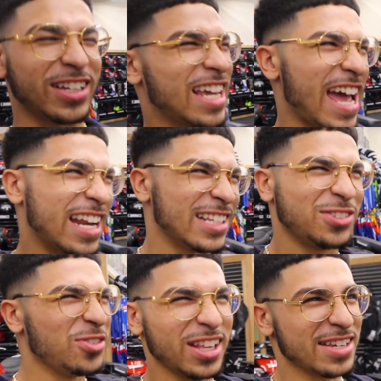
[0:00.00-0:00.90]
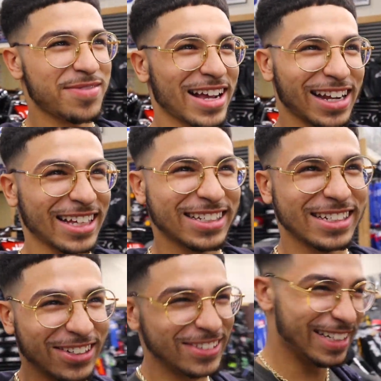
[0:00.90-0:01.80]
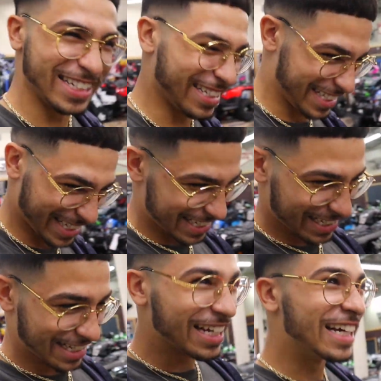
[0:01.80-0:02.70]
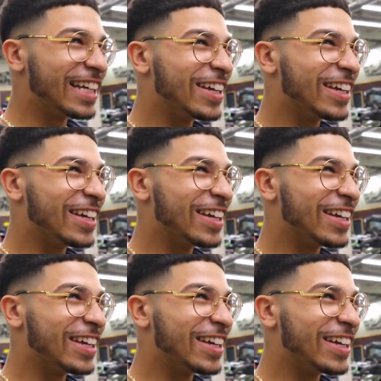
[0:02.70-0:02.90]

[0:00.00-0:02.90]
I should add a Suzuki to my collection, though. You really should.